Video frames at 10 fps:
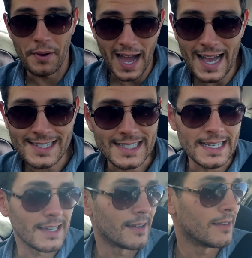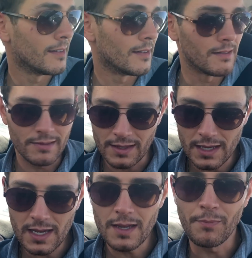passing
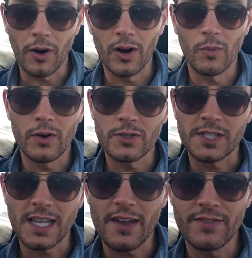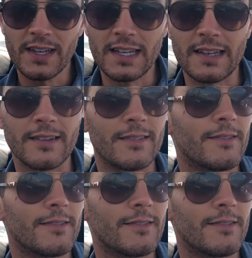the Part 107.